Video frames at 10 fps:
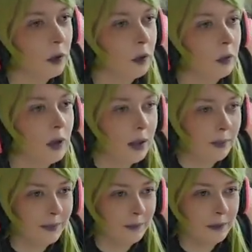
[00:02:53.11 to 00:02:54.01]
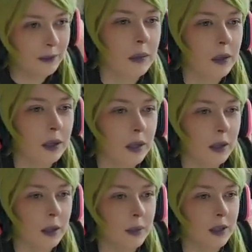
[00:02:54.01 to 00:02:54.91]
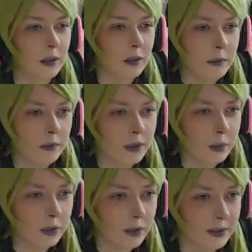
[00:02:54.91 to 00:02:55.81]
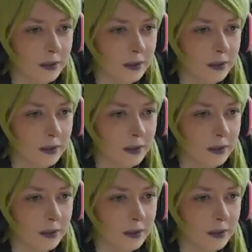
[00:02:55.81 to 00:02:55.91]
Crap. Alright, am I good? I'm good.